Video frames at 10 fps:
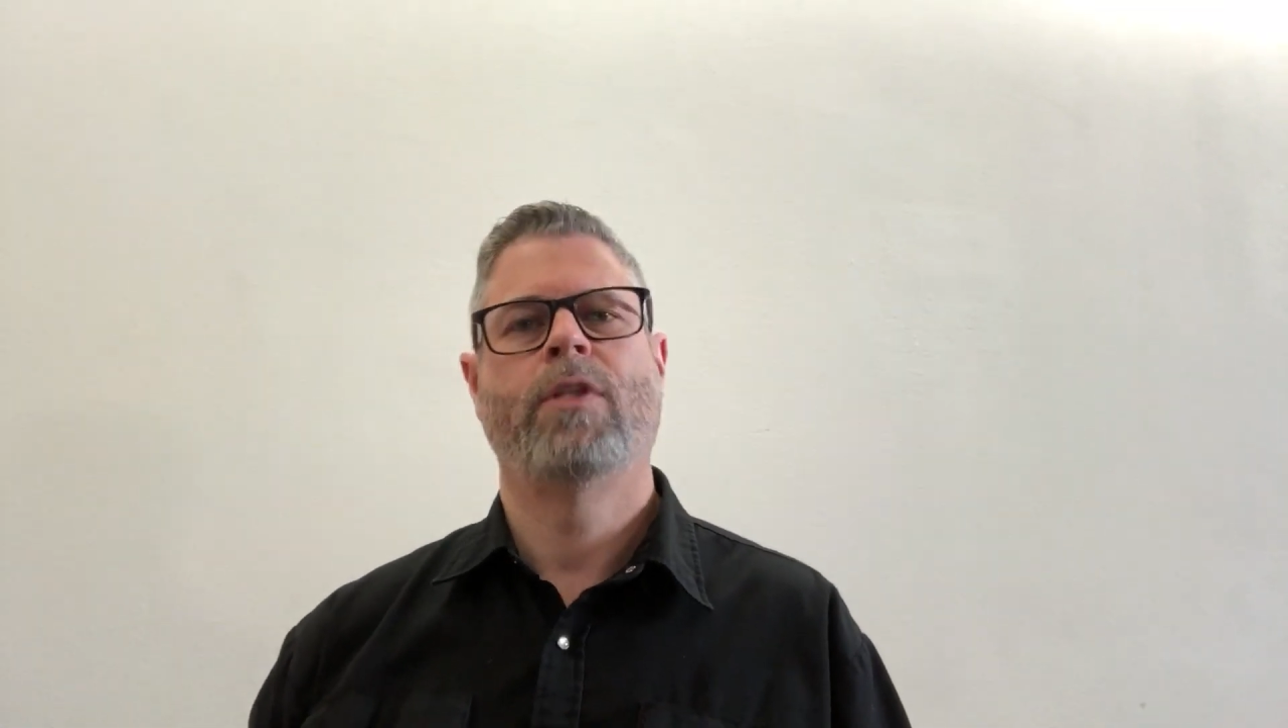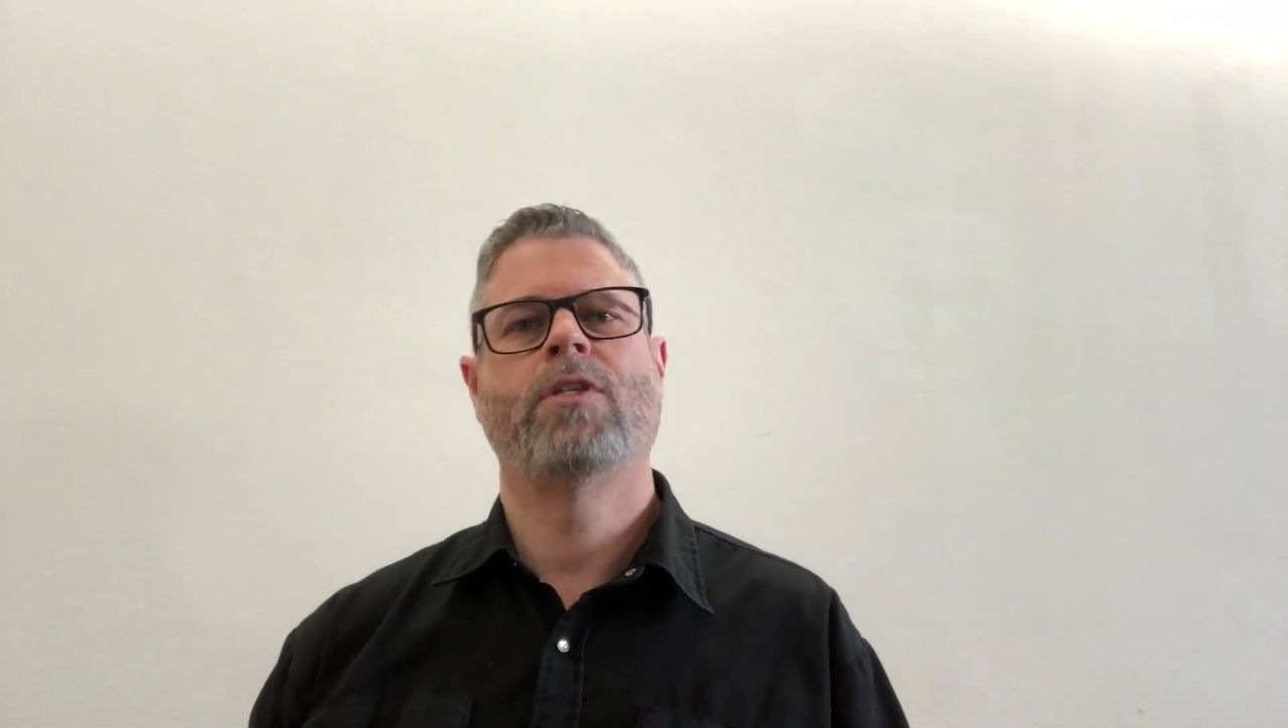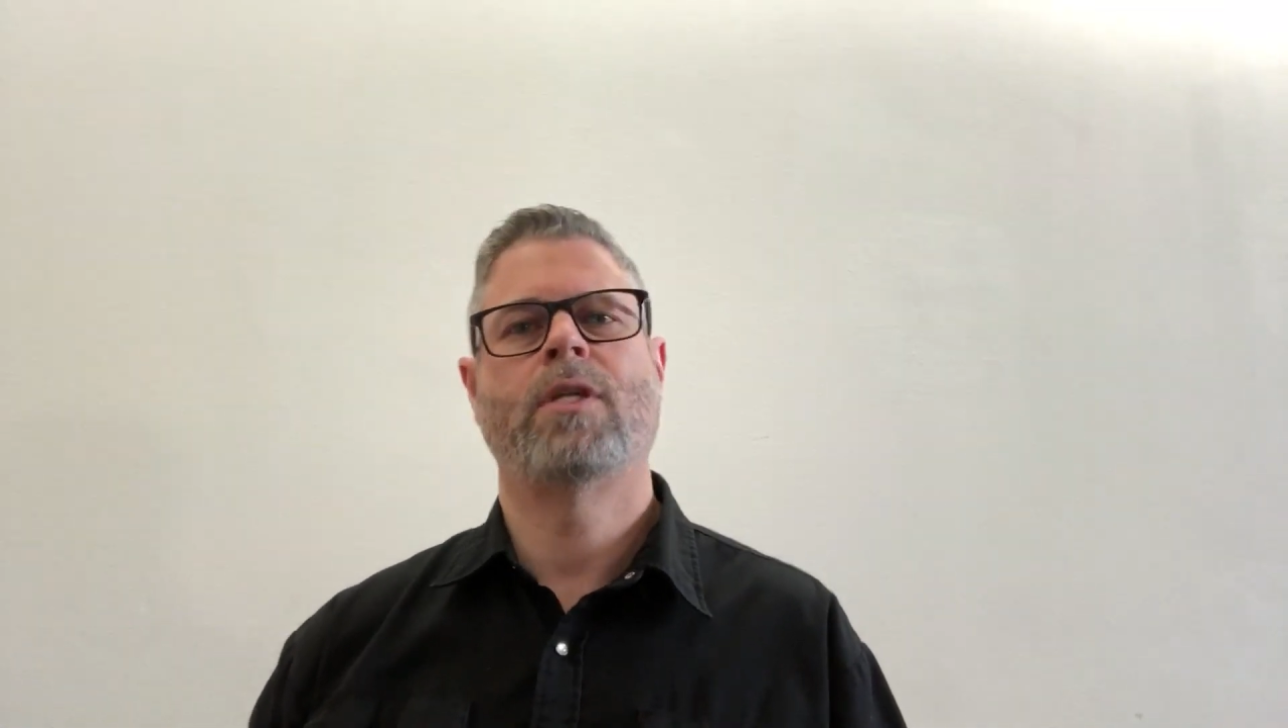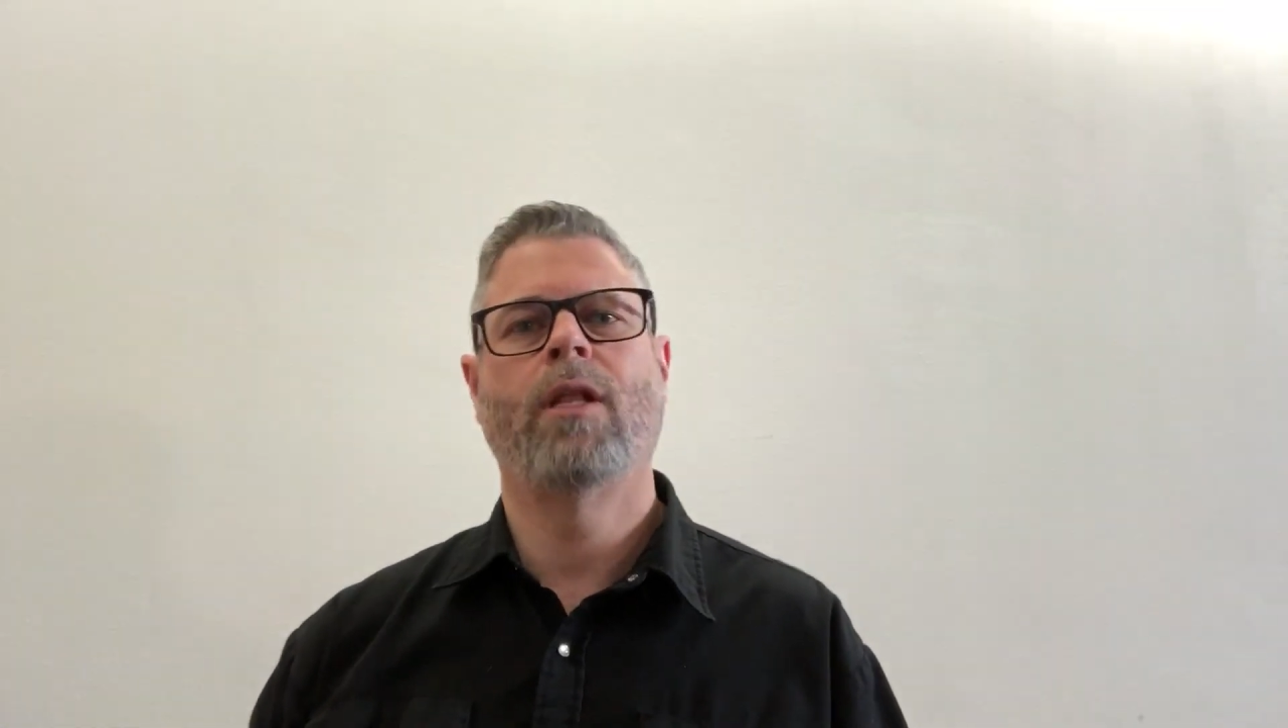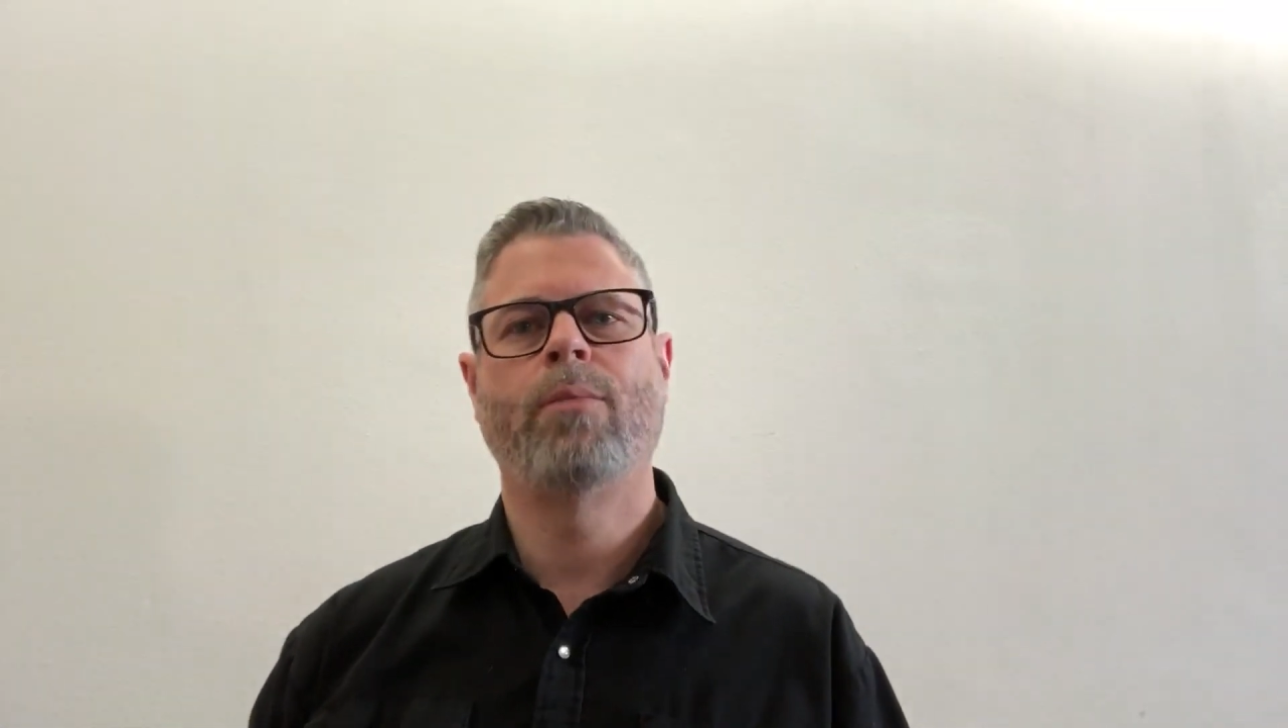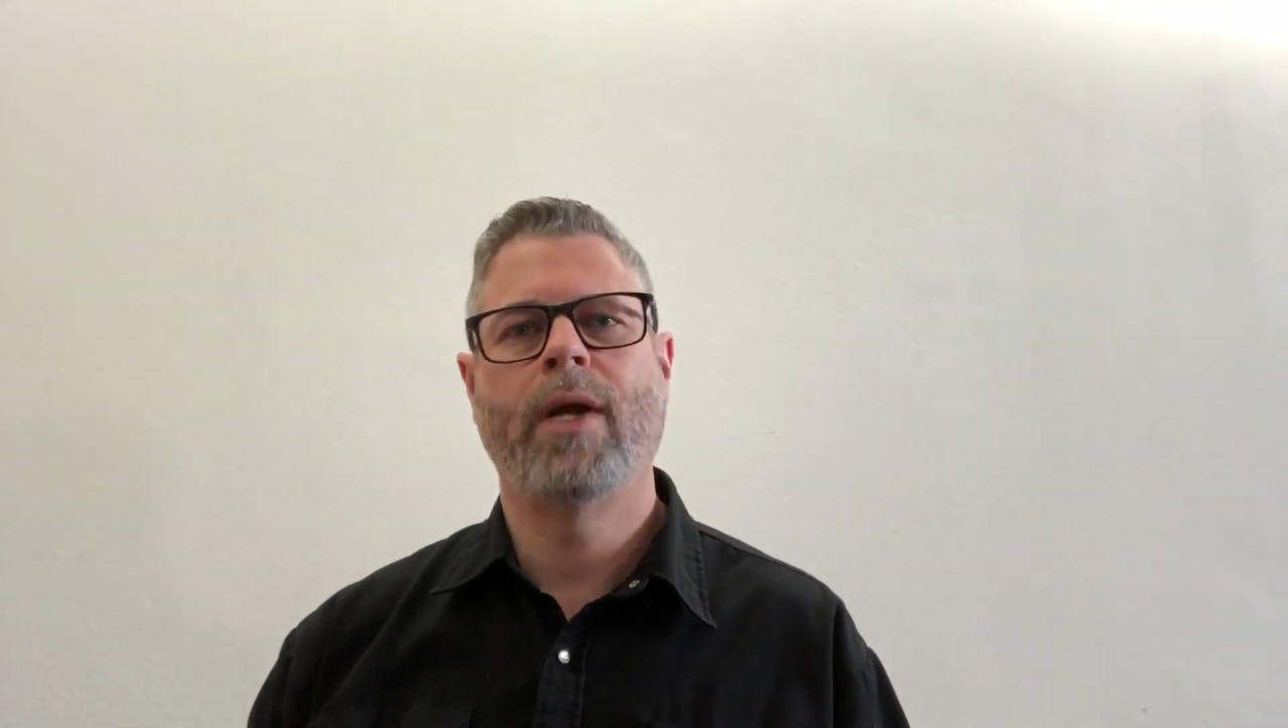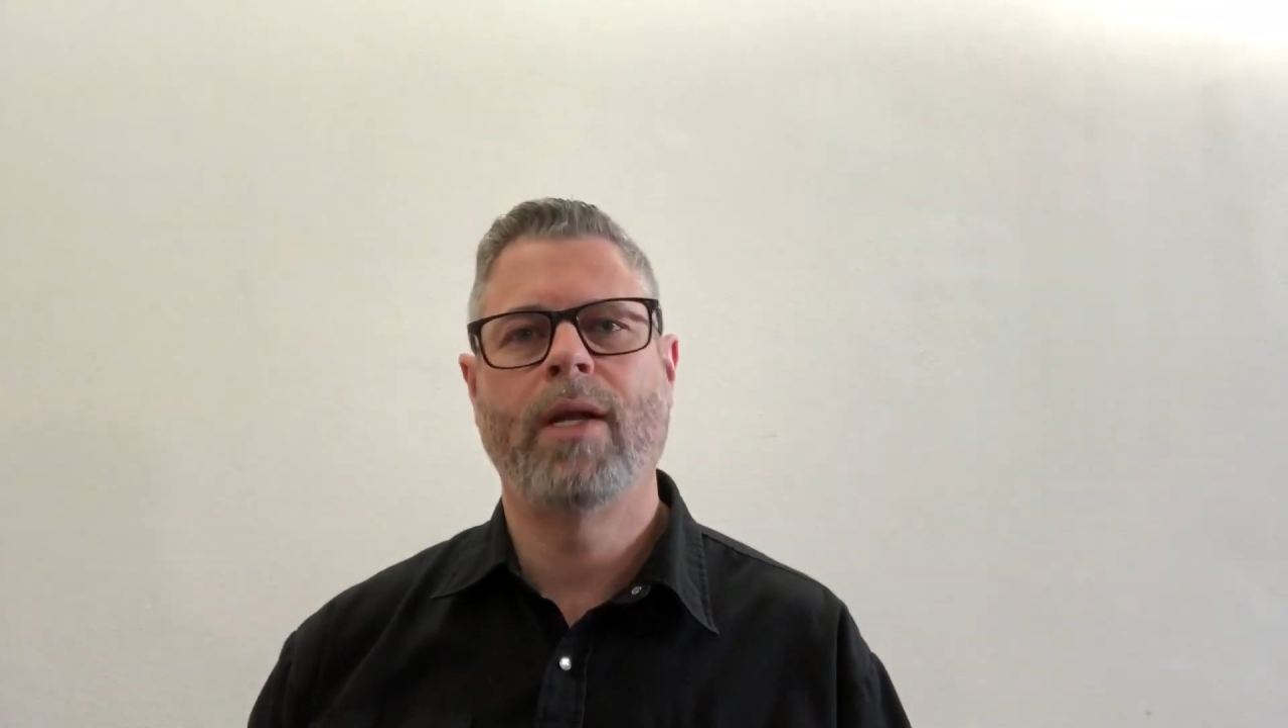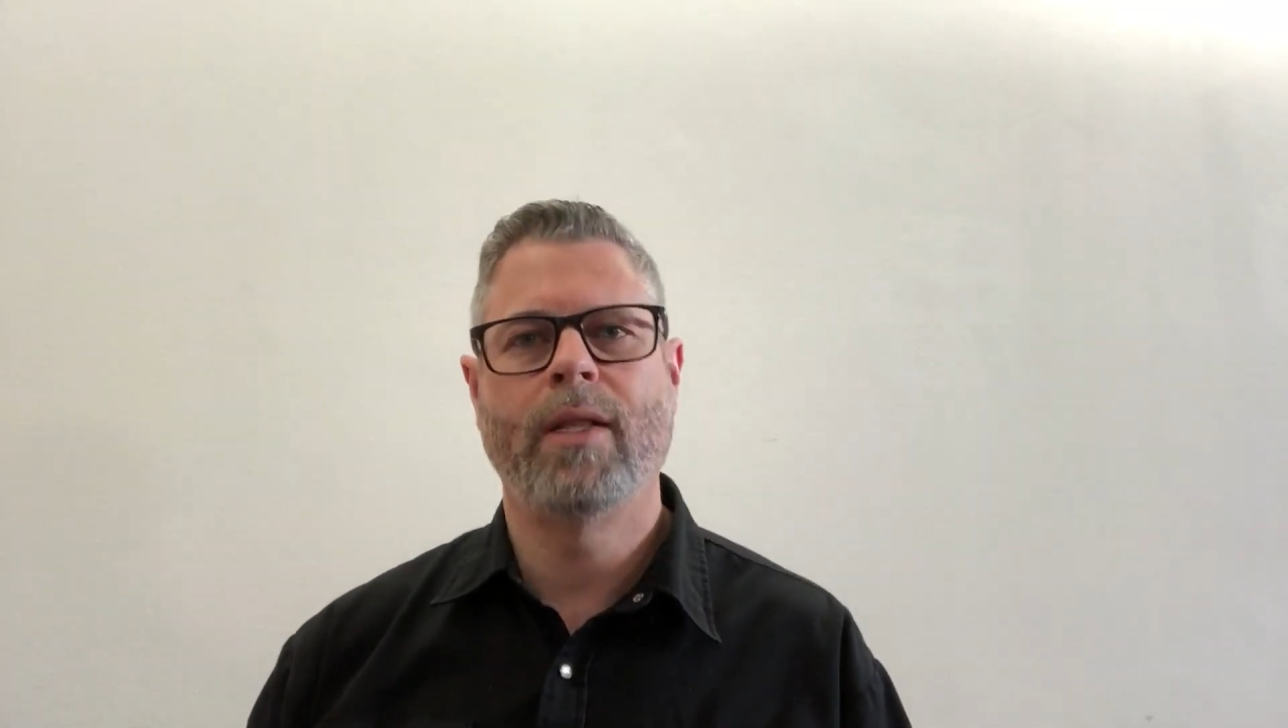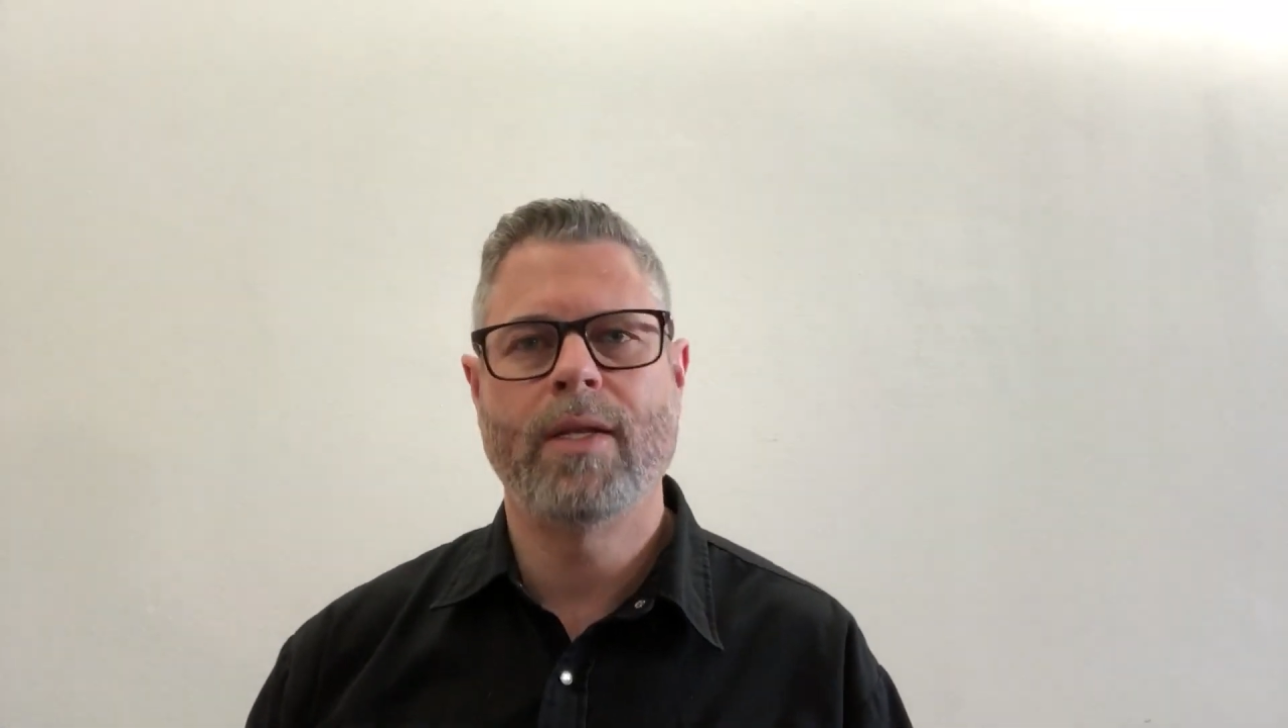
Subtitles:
celebrating